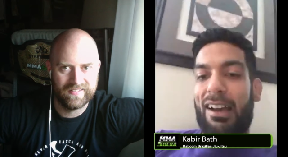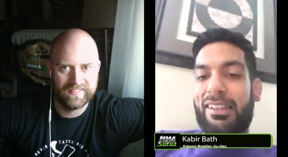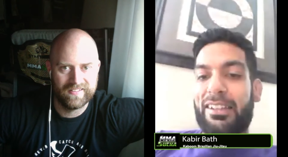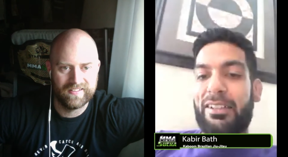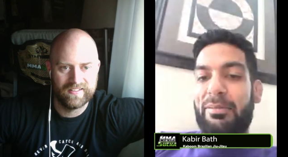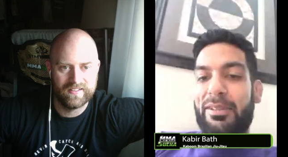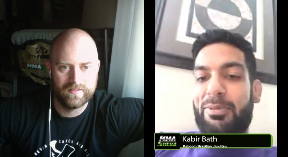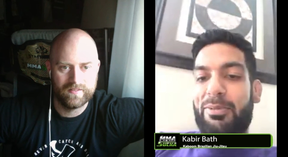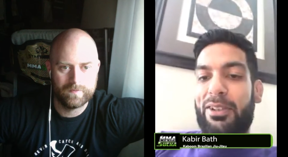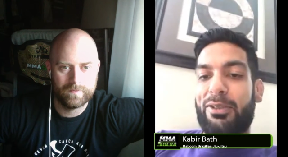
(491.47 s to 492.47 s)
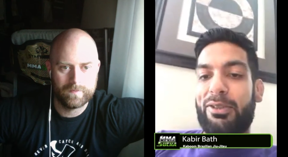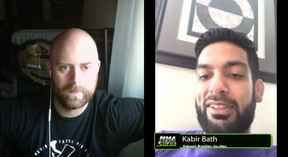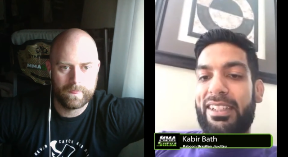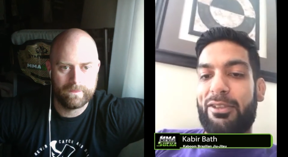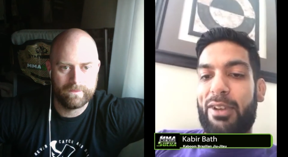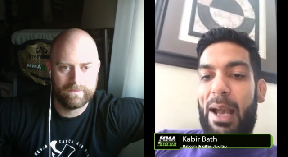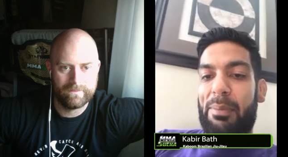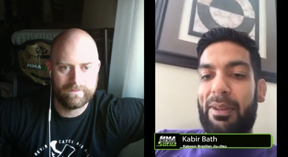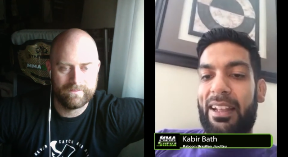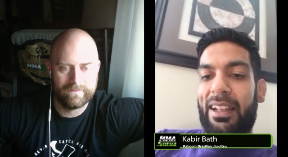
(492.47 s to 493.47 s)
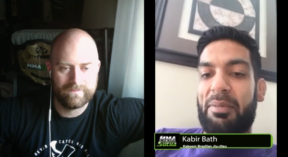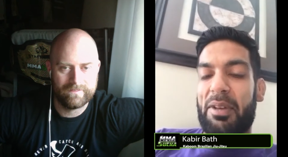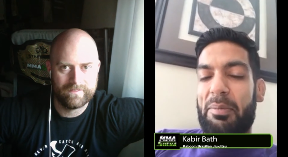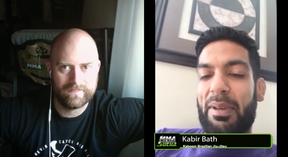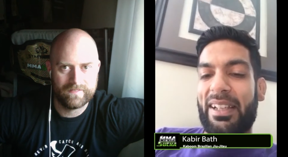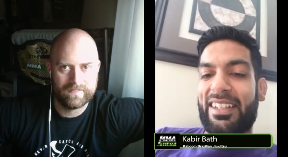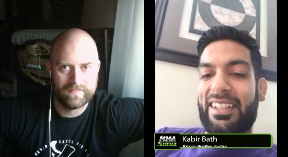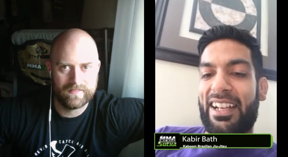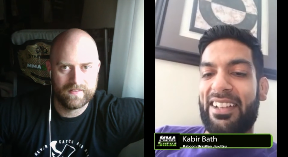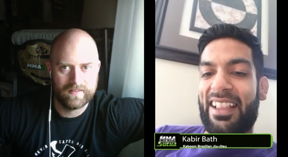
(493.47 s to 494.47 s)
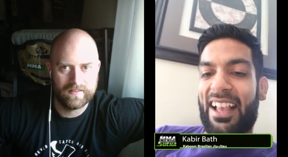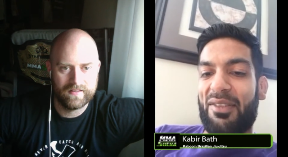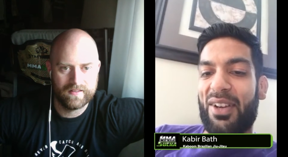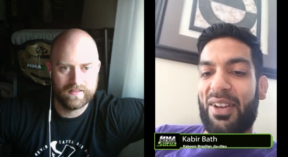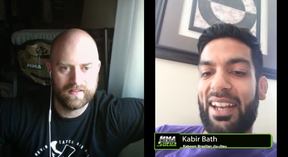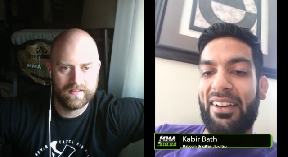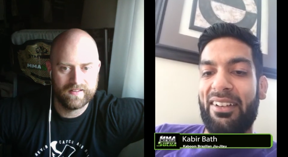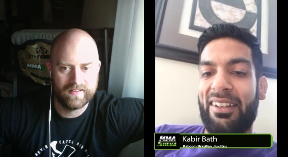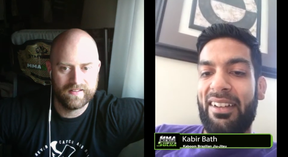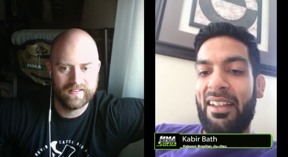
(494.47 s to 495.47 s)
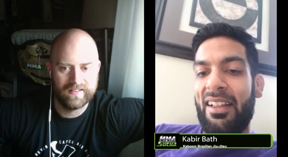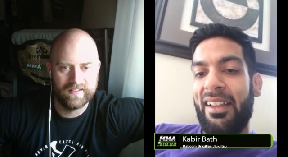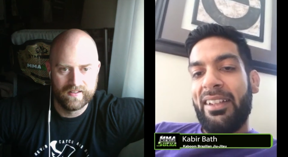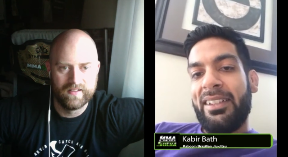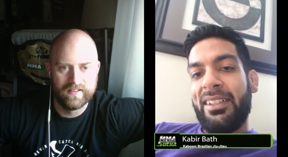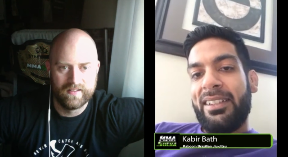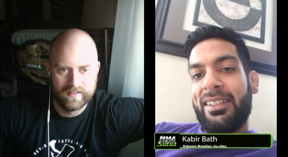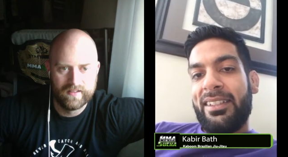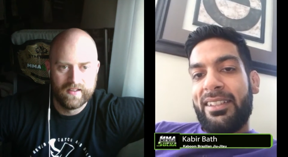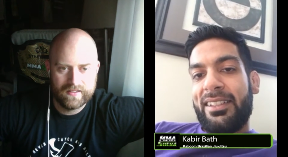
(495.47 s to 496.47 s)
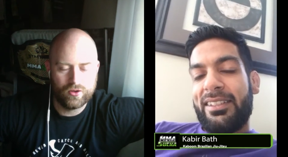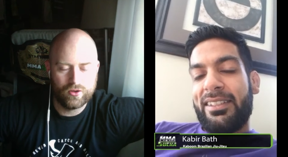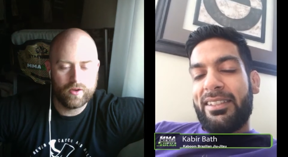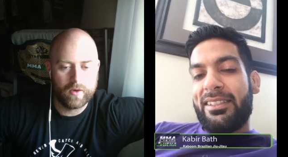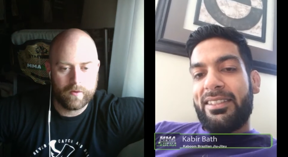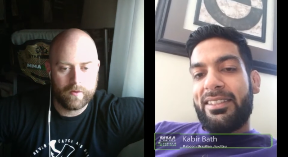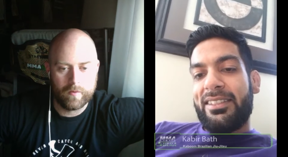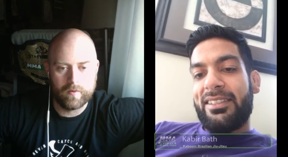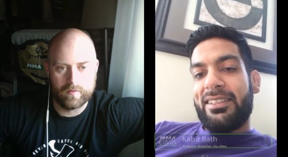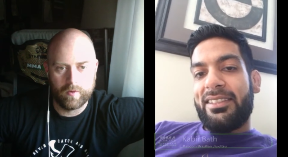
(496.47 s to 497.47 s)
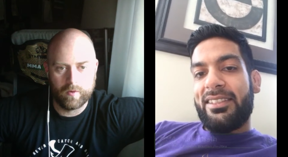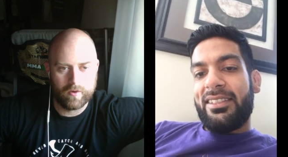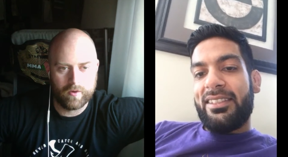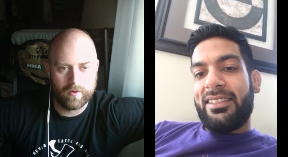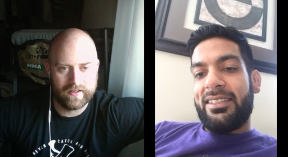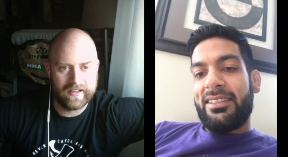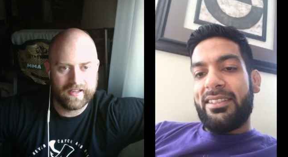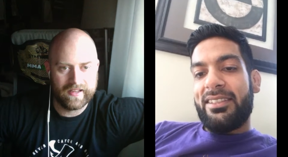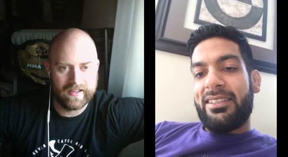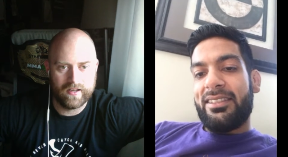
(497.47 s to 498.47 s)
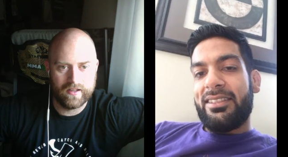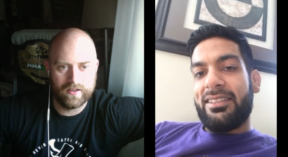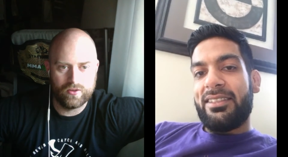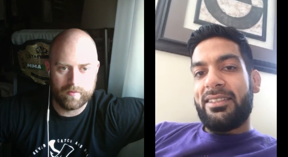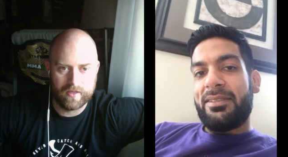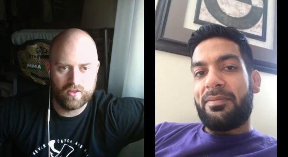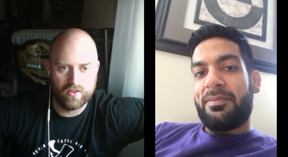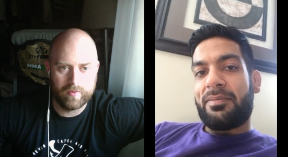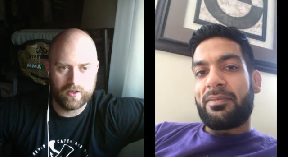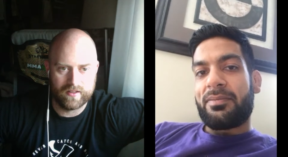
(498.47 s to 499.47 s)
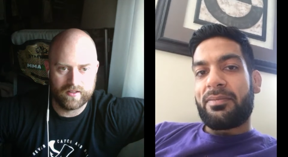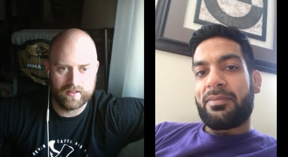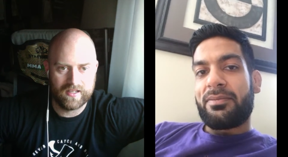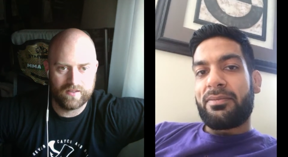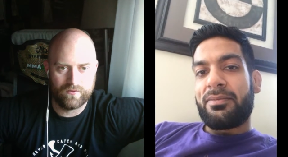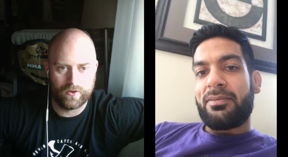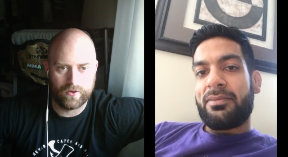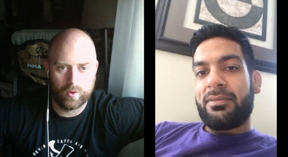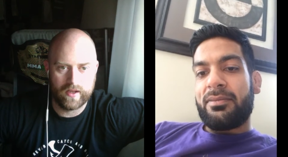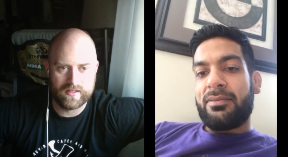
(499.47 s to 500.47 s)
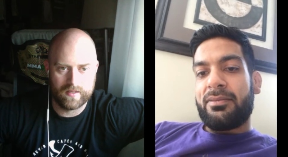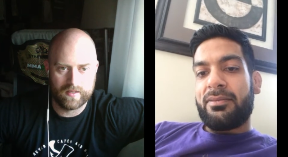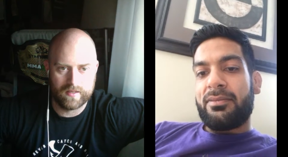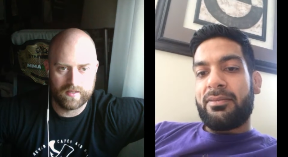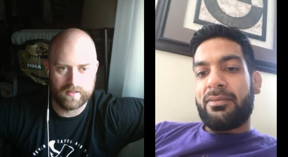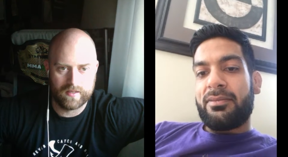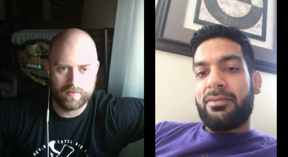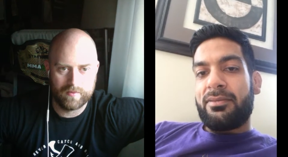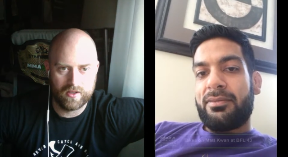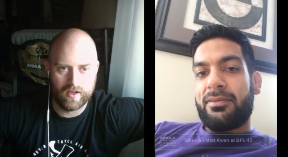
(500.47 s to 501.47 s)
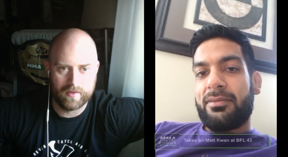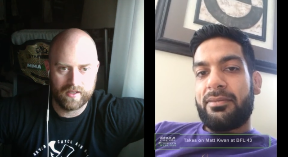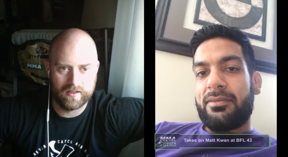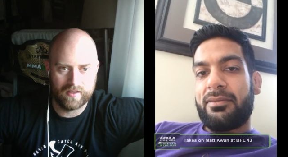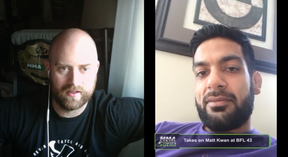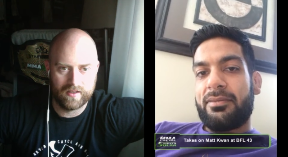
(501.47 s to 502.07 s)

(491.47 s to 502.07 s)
Speaker 1: gonna be awesome. It's pretty cool to see grappling up on a big stage like that right now.
Speaker 2: Sort of what I what I wanted to get right into. I mean, you've been on the scene for quite some time. You, I mean,